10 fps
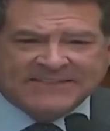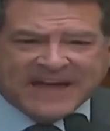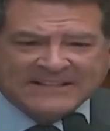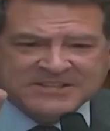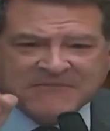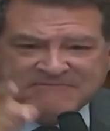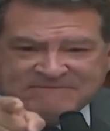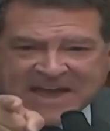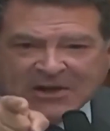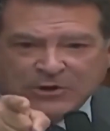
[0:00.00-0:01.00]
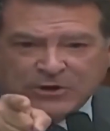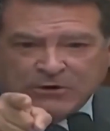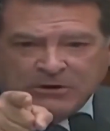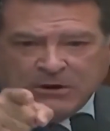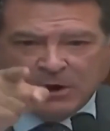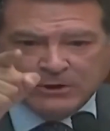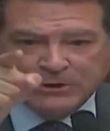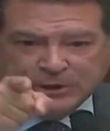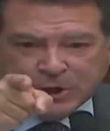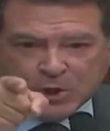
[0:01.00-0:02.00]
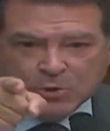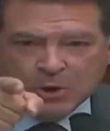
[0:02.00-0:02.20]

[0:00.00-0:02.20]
And that's a failure on you.